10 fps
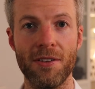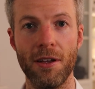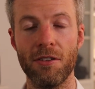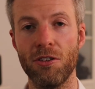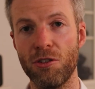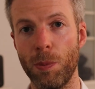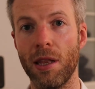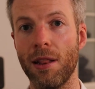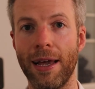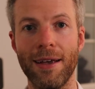sense and
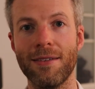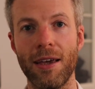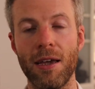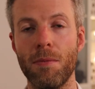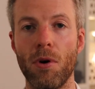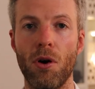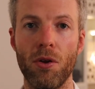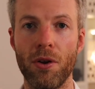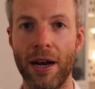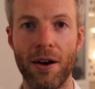spend less time
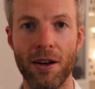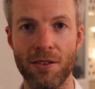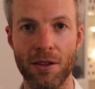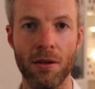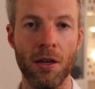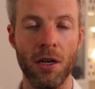on areas that